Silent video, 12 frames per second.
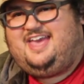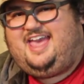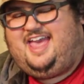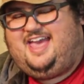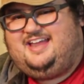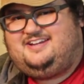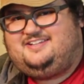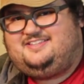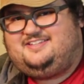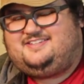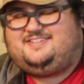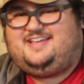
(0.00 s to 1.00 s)
and
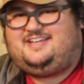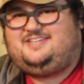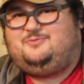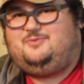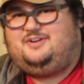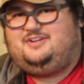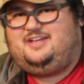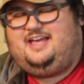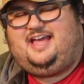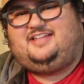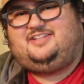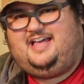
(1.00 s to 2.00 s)
the second one,
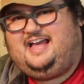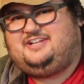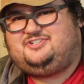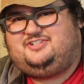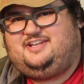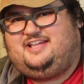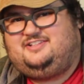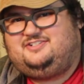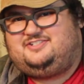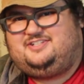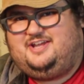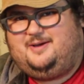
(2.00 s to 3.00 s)
I, actually I
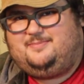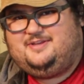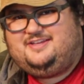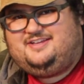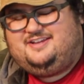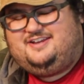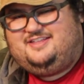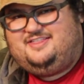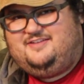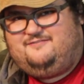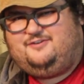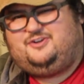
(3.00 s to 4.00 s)
looked it up,
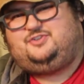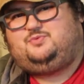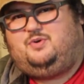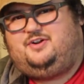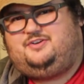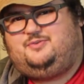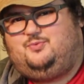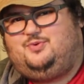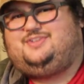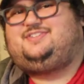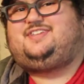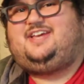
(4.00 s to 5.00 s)
the first one
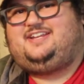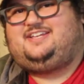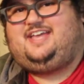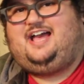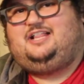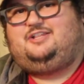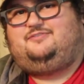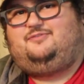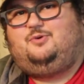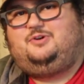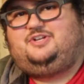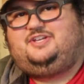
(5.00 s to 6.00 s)
was set in
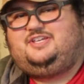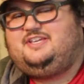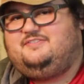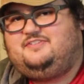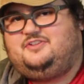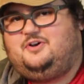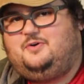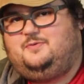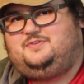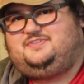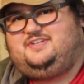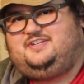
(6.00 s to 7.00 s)
California, even though it
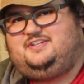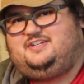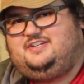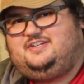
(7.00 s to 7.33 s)
was in